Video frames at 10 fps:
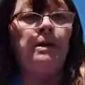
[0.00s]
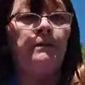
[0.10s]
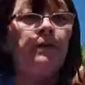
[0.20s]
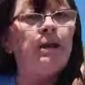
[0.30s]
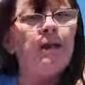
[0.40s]
this
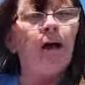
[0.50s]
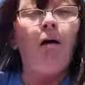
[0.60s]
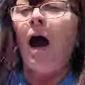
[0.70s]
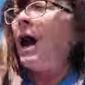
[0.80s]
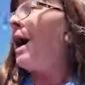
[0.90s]
video.
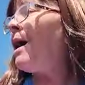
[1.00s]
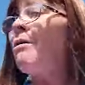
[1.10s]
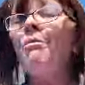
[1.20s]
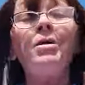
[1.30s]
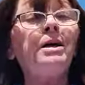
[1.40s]
I
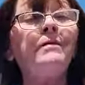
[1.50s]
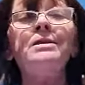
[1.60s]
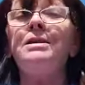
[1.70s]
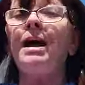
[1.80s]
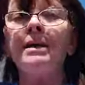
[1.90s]
don't give a
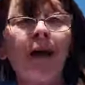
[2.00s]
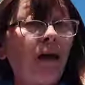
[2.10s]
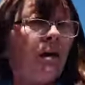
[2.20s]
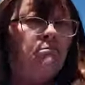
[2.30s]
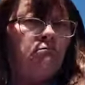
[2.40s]
good
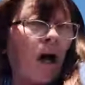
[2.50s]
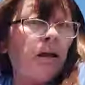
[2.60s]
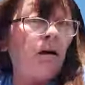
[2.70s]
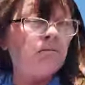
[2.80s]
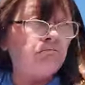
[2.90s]
goddamn. I
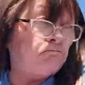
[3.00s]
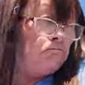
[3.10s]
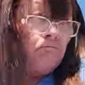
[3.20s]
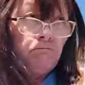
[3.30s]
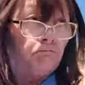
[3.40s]
don't.
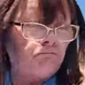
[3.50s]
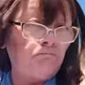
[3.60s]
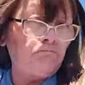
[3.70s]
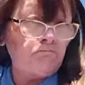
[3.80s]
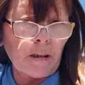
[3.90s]

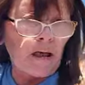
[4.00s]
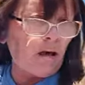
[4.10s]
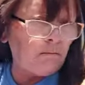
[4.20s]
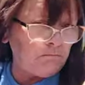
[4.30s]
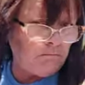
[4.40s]

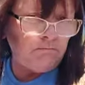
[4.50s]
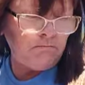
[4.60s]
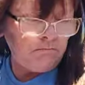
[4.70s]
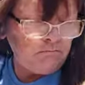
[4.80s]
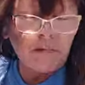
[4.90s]

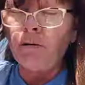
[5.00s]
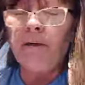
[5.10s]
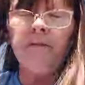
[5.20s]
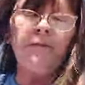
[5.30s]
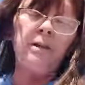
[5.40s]
Don't
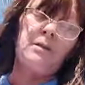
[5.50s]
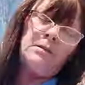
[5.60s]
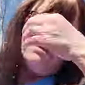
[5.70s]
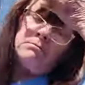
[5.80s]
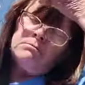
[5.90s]
give a fuck.